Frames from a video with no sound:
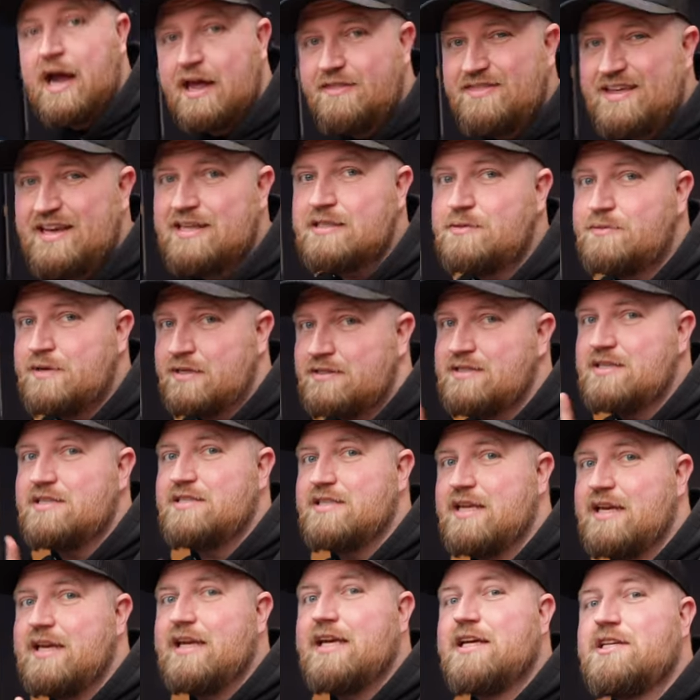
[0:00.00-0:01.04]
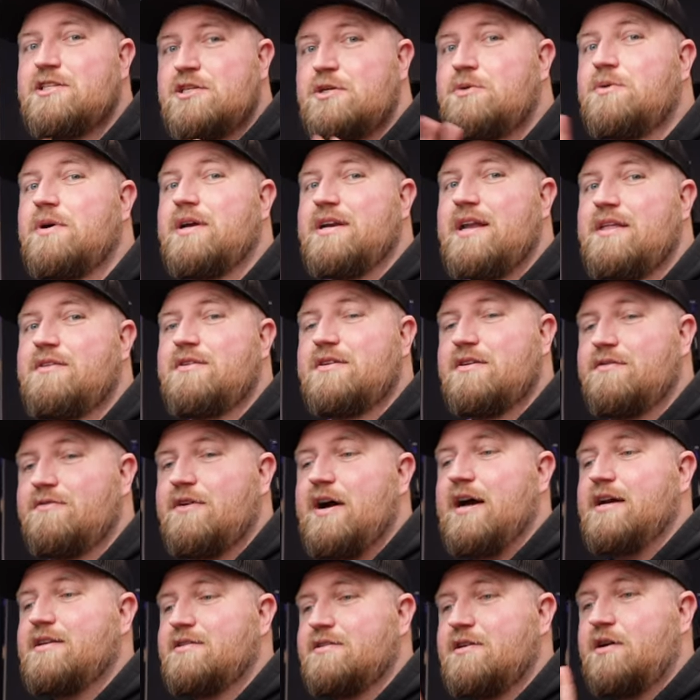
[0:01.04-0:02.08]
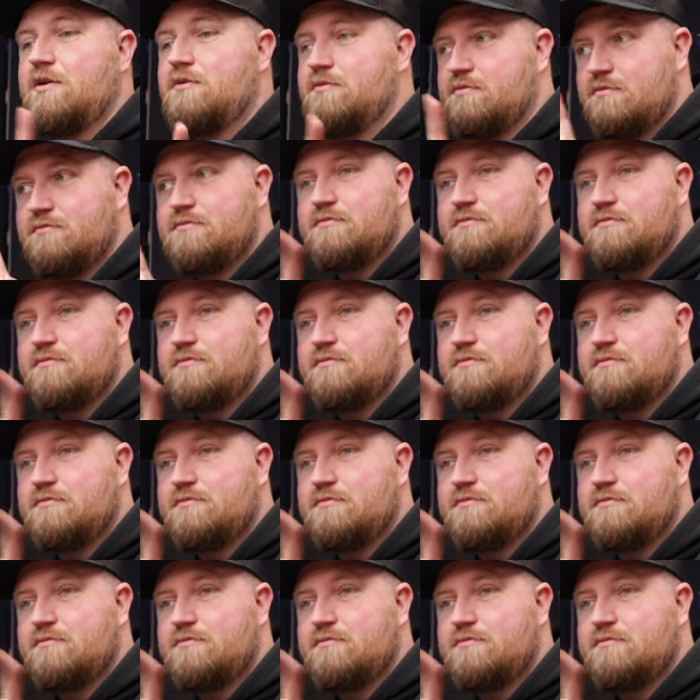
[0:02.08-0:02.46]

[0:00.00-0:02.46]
I think it's because it's sending it to another device, so.